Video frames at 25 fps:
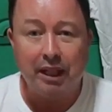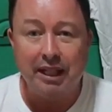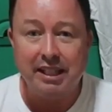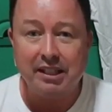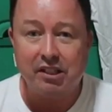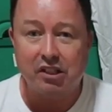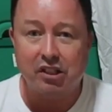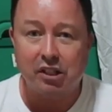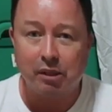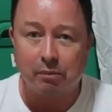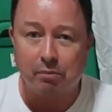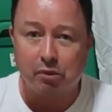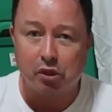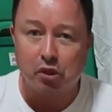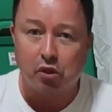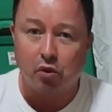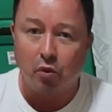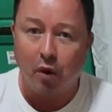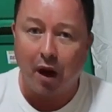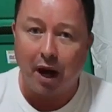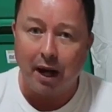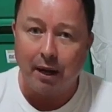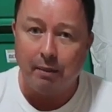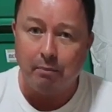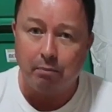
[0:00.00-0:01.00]
please
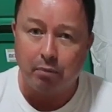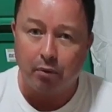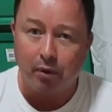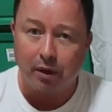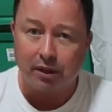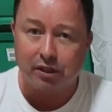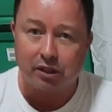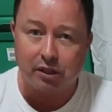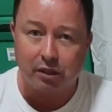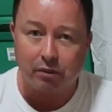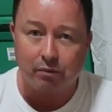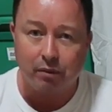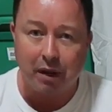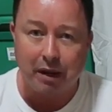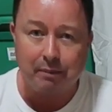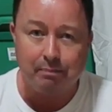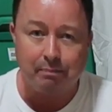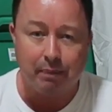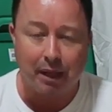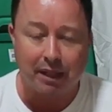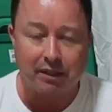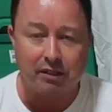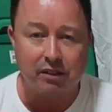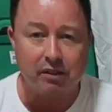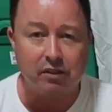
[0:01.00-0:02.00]
subscribe, press the
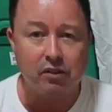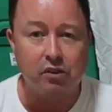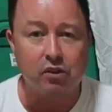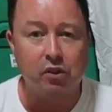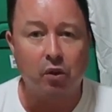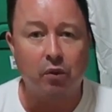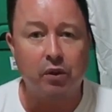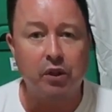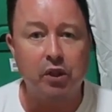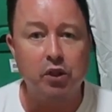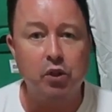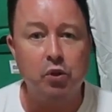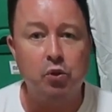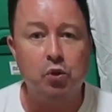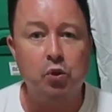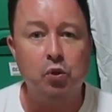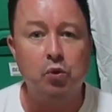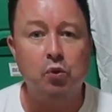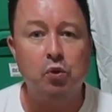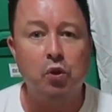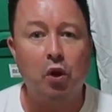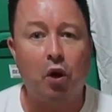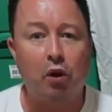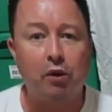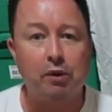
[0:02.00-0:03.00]
red button so that you
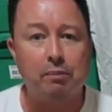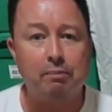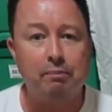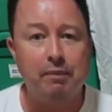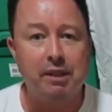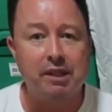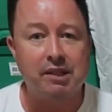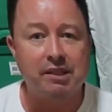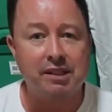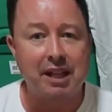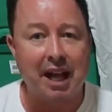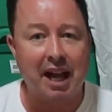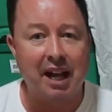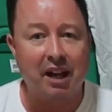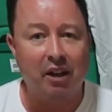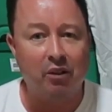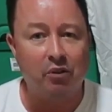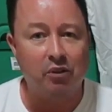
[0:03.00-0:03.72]
do not miss